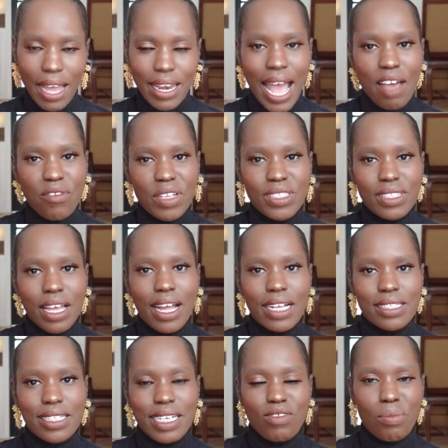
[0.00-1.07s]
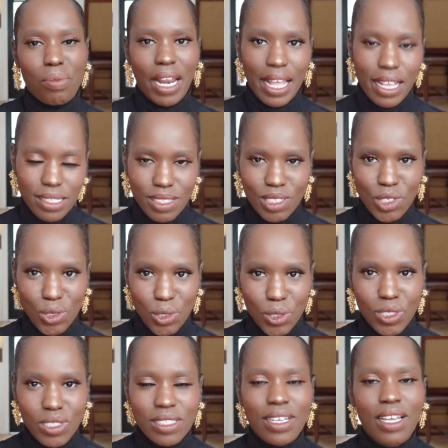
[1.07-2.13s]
having to actually replace the doors.